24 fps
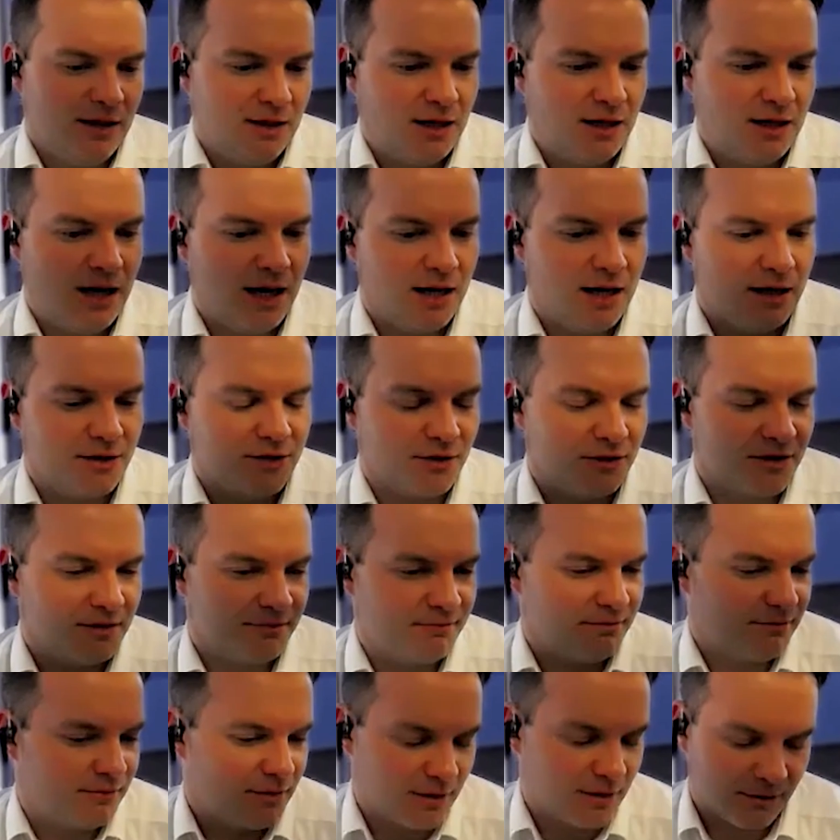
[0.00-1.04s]
Uh, so it's a
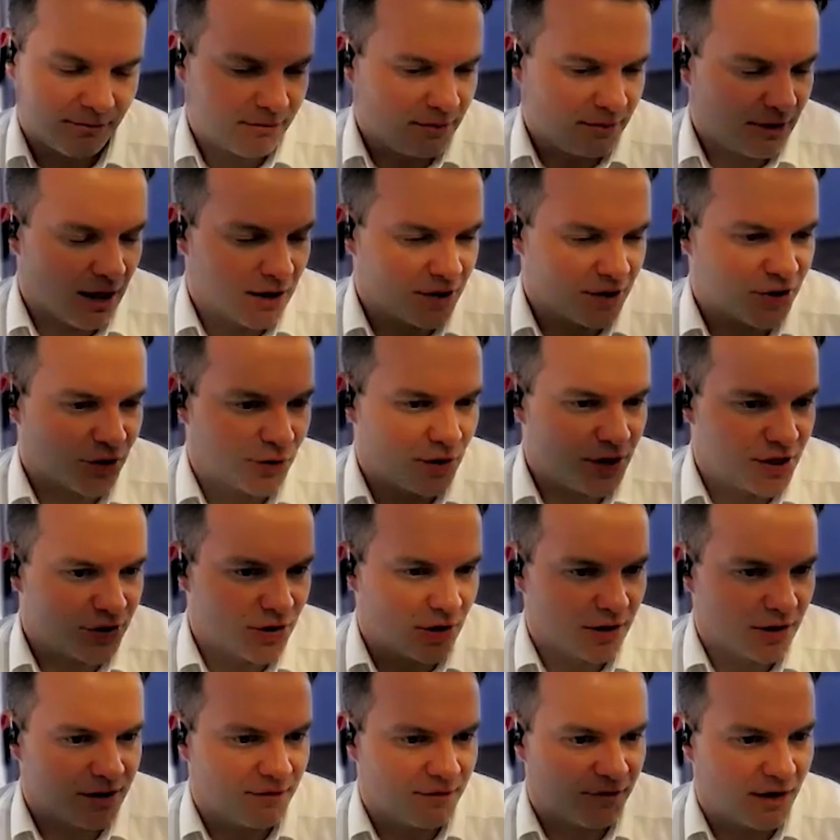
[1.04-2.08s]
long story
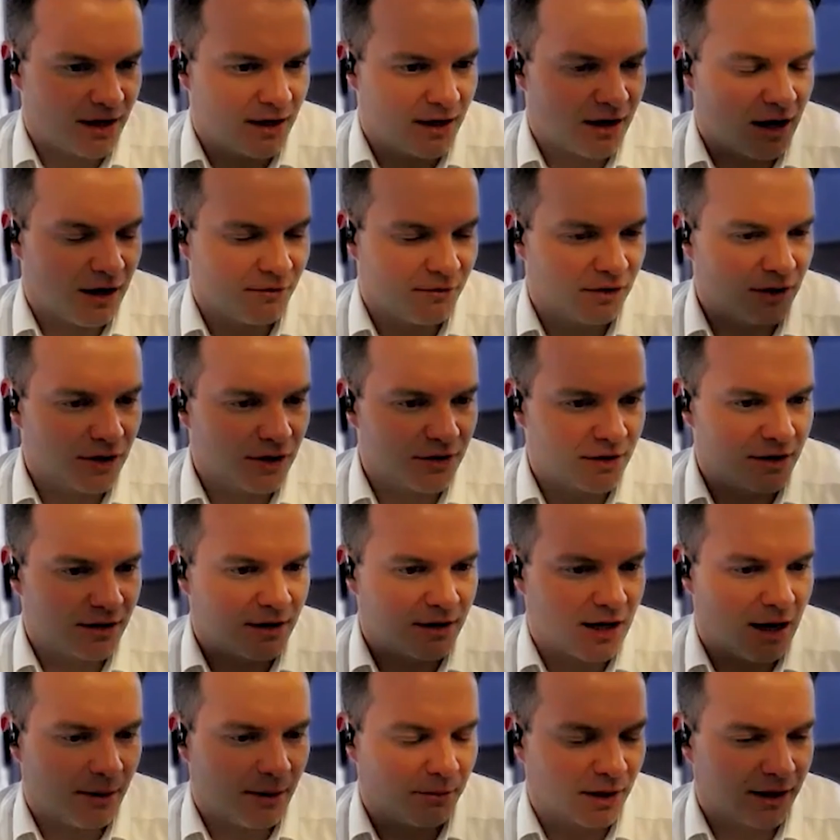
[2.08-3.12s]
short, it's a very convoluted,
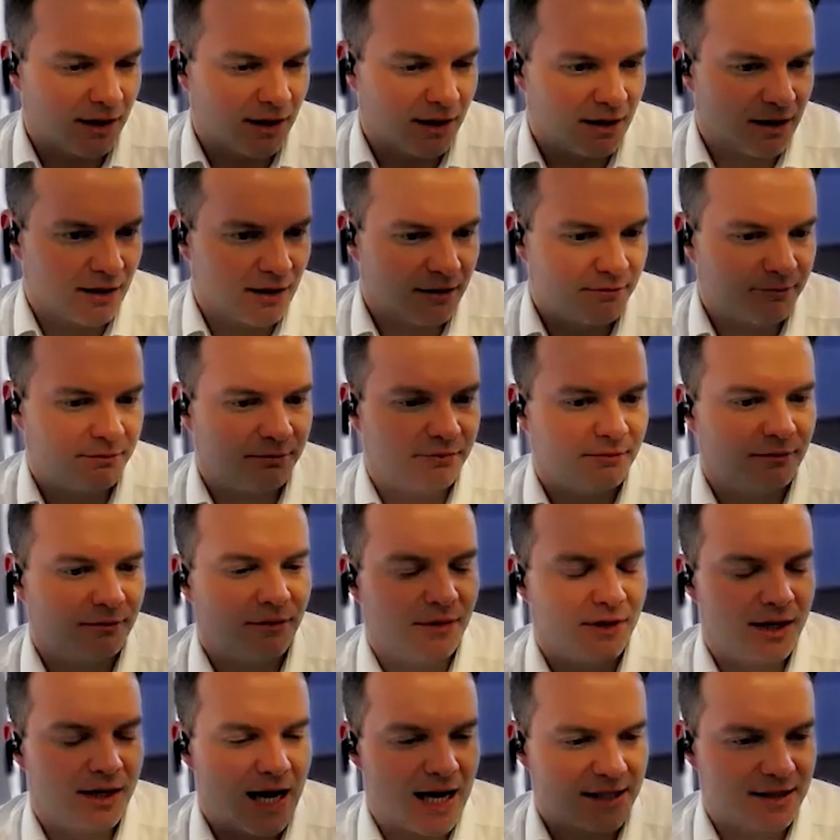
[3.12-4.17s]
complicated,
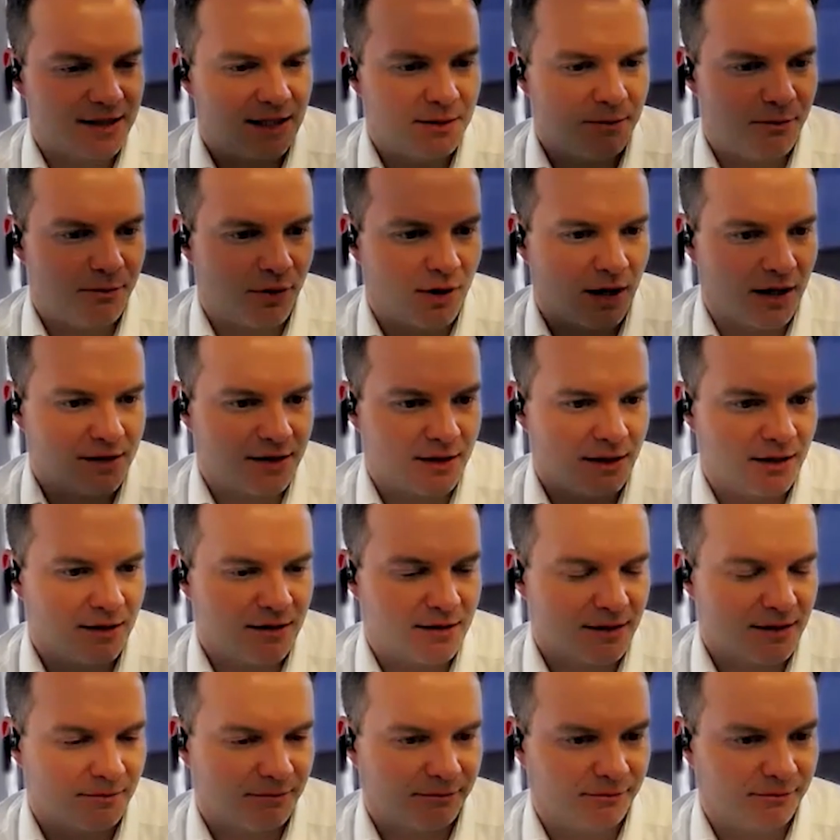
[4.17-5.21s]
nasty process.
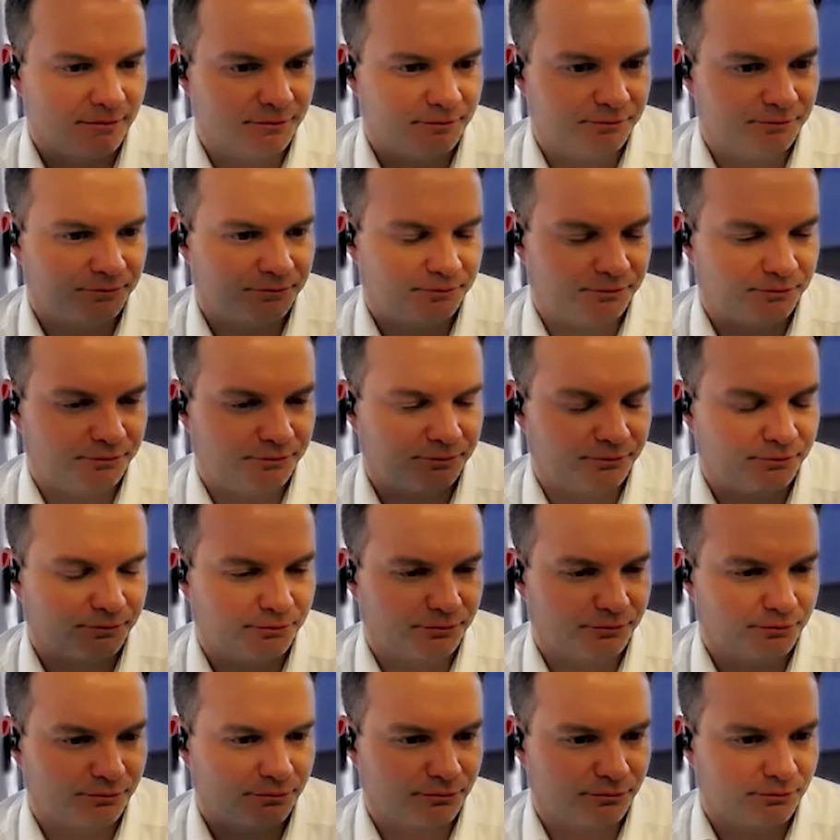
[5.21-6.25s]
And, and you've just upended
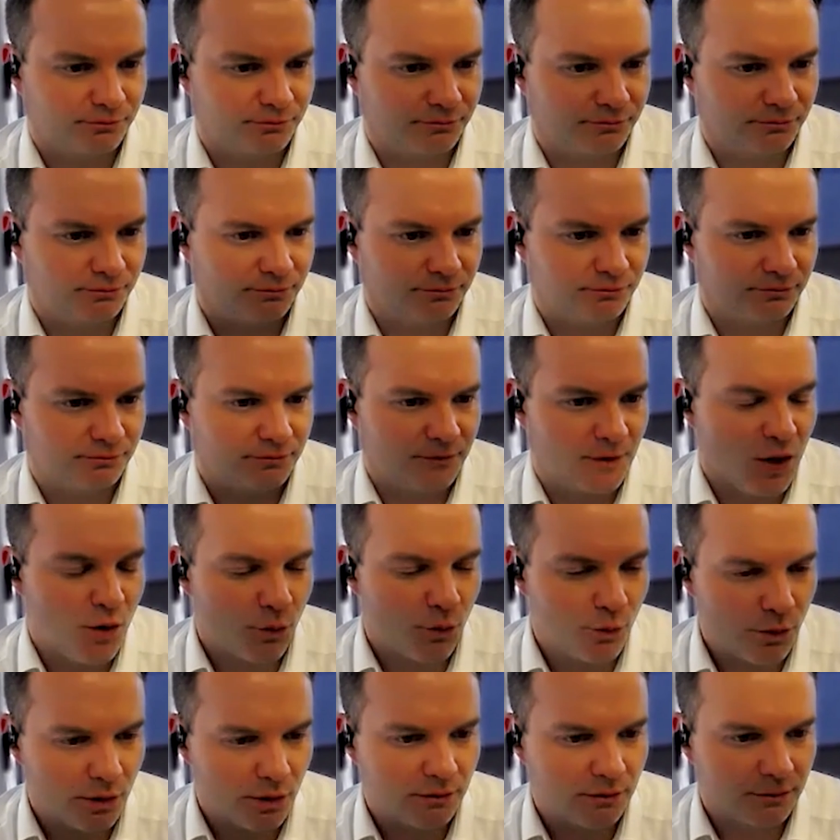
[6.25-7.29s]
all of that by cu-
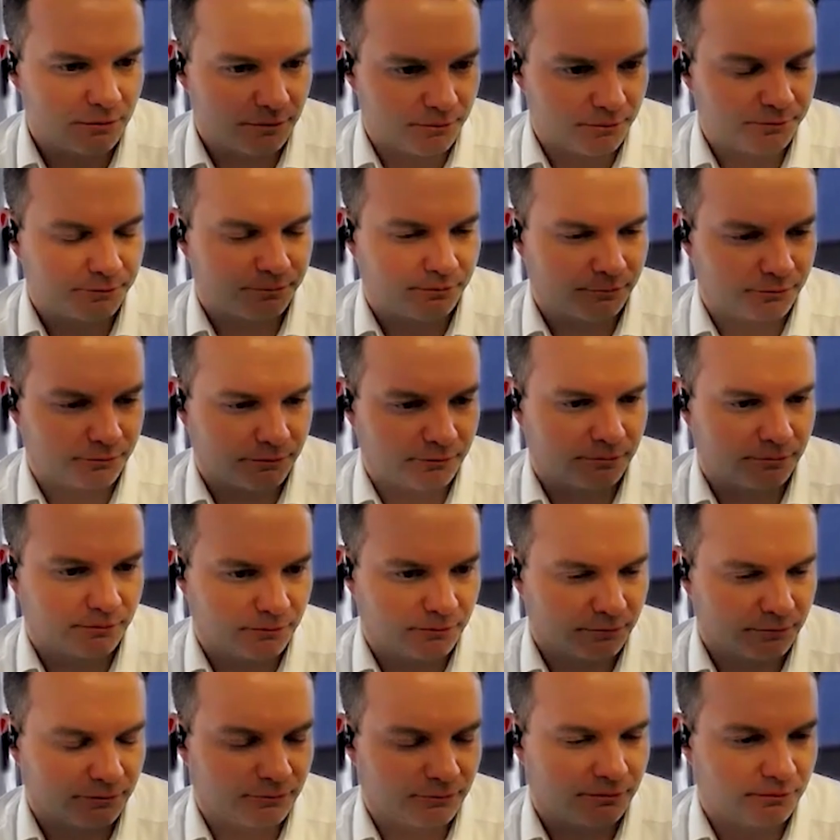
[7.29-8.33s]
effectively cutting out half the
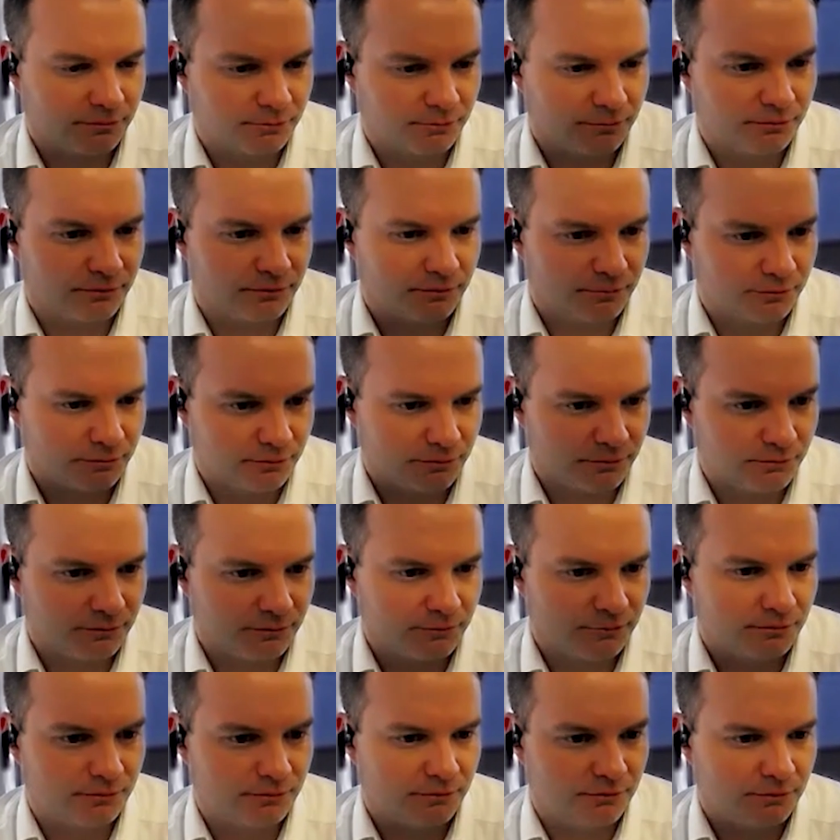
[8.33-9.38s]
process from spodumene
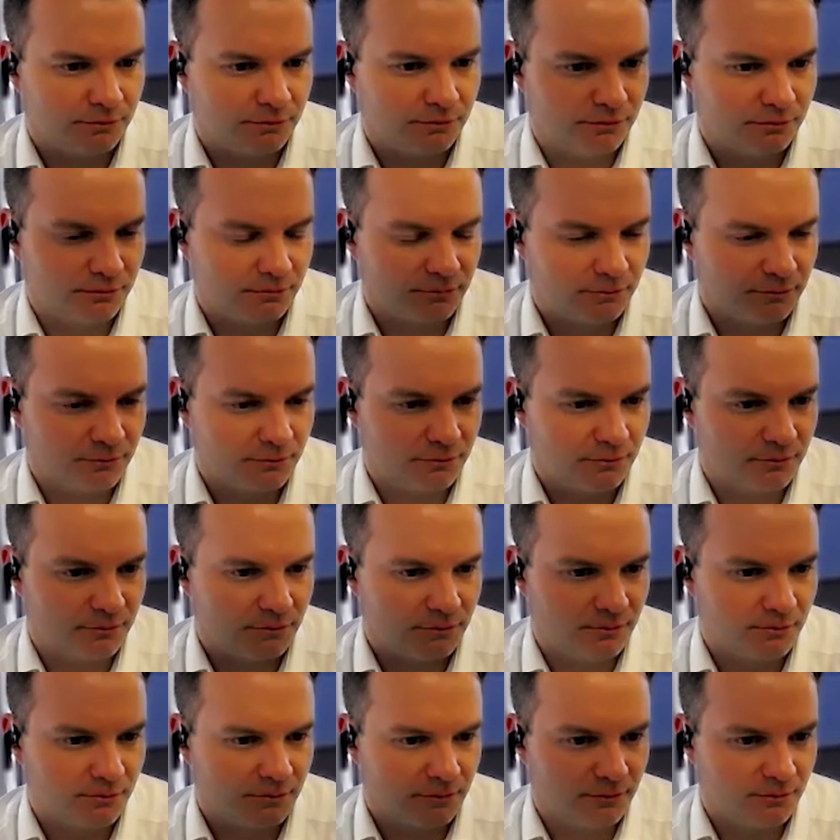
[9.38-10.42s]
through to uh, battery
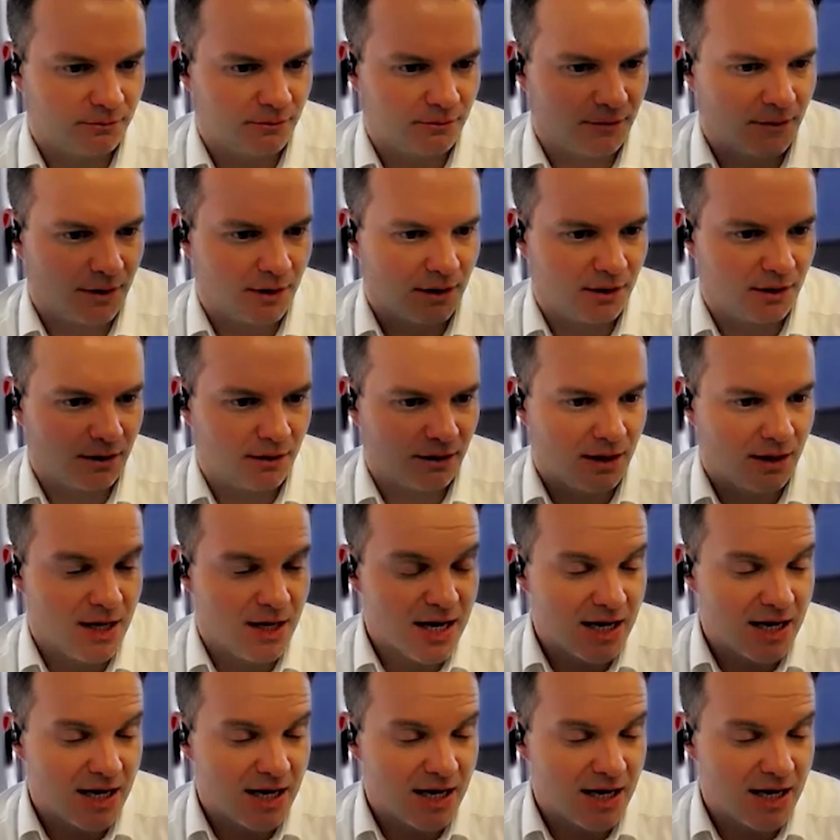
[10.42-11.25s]
grade um, material.